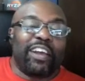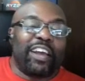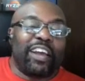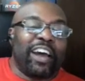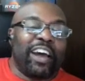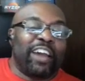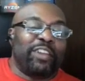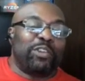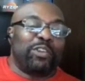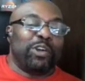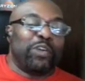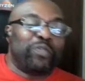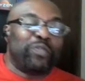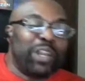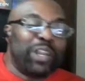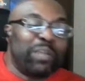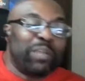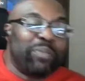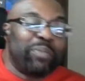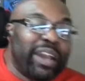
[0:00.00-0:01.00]
I don't know if
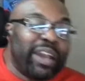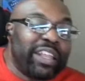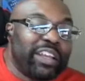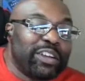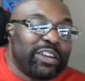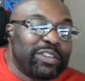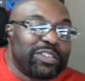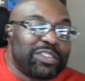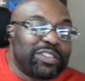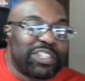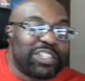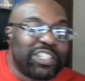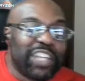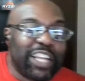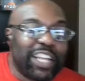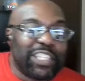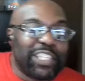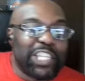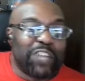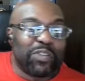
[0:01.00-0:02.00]
anybody else in the
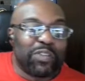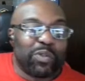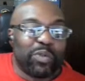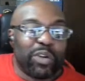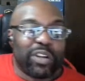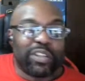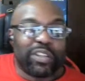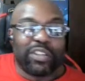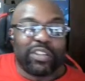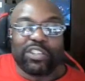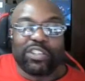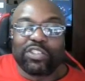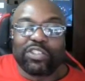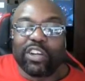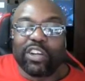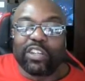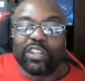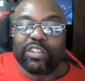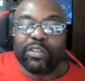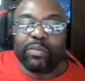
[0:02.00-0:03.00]
chat's ever worked
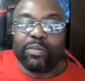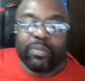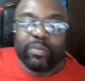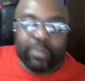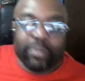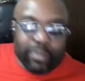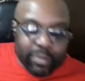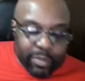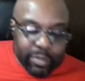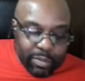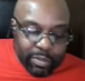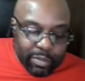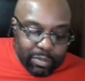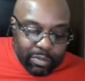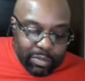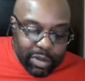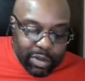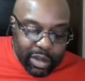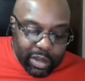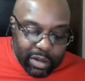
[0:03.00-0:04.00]
construction,
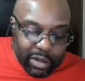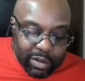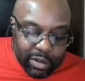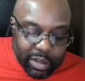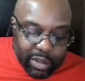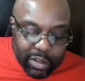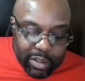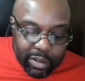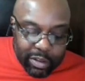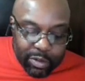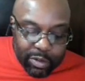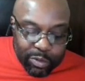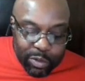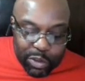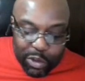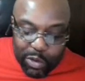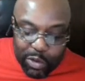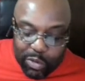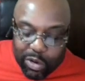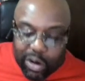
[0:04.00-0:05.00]
but when
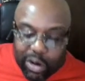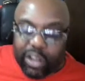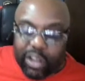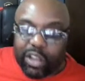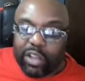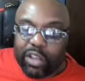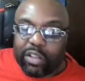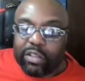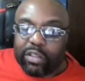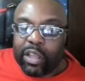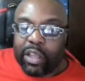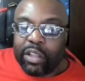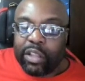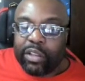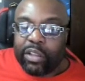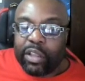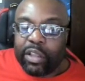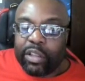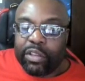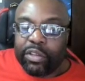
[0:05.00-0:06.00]
you work
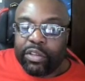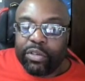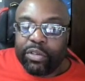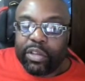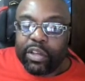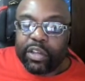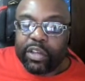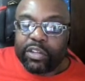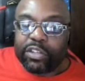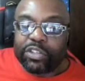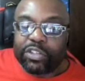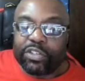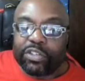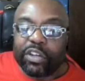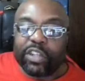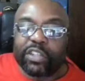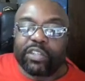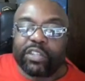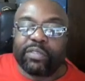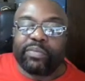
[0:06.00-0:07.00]
in union
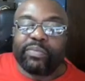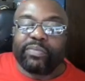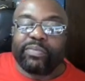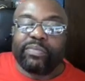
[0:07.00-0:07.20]
construction,